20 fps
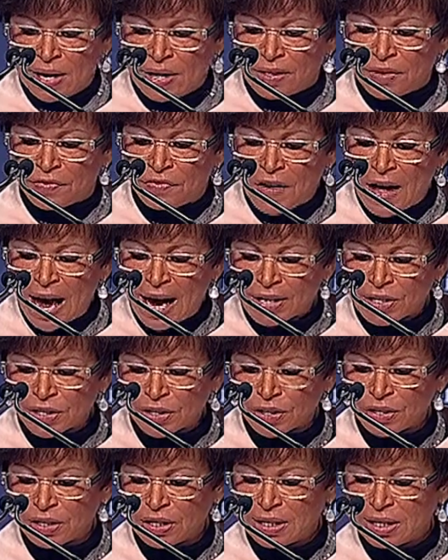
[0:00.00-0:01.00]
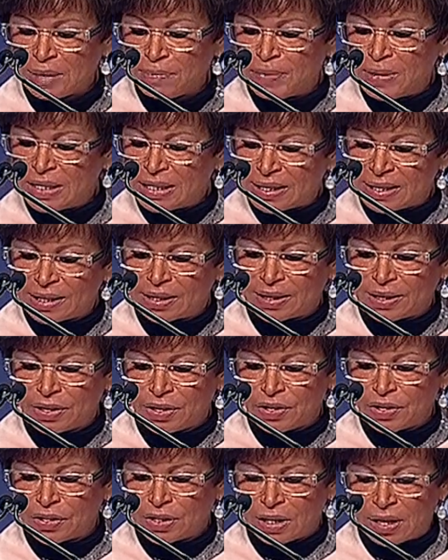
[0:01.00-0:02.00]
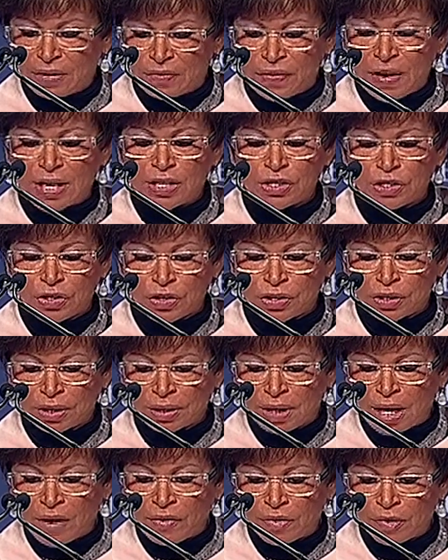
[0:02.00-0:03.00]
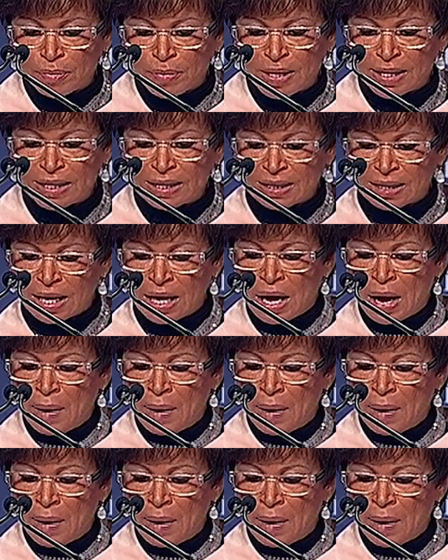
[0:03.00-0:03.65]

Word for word: the factors that business leaders and investors and governments